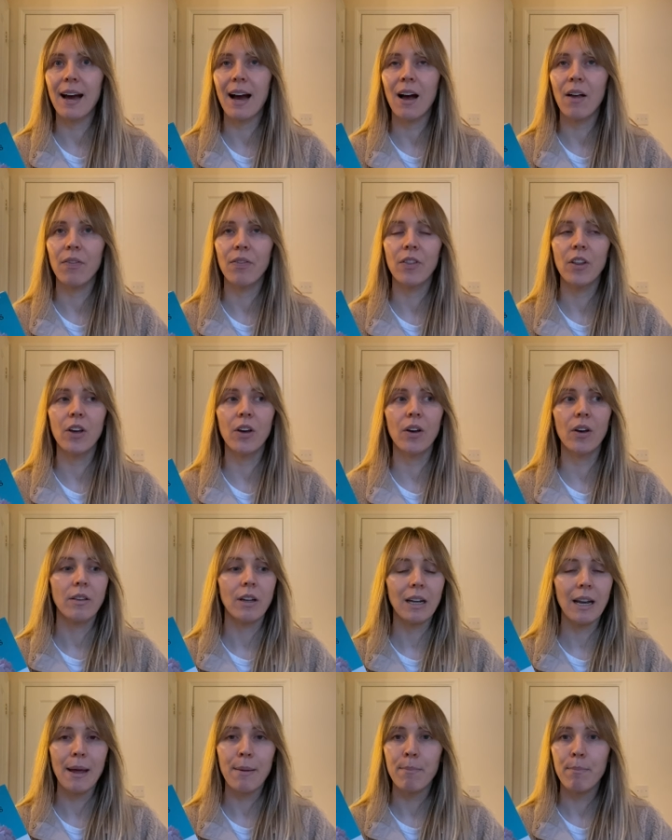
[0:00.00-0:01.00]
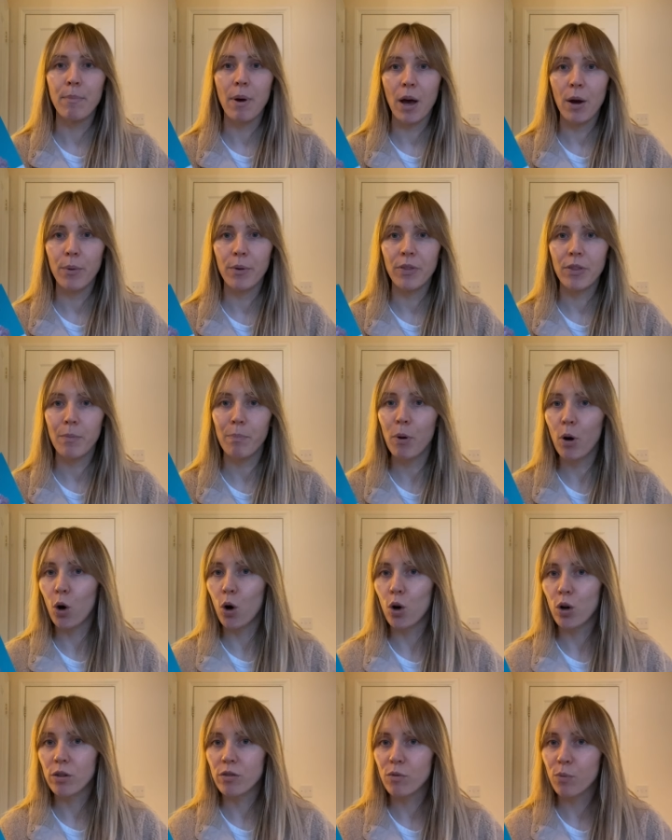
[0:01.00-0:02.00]
and the, the limbo and the
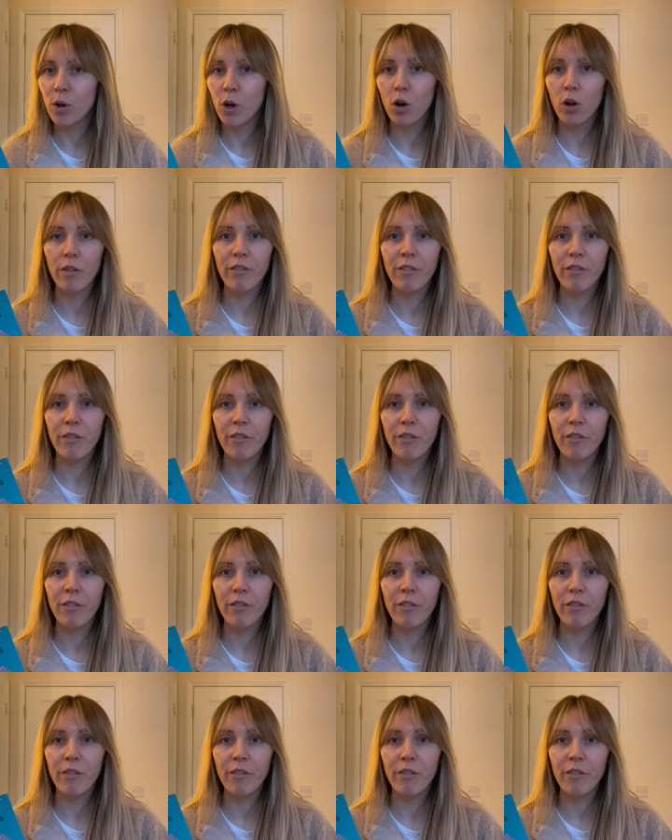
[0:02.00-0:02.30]
pause we all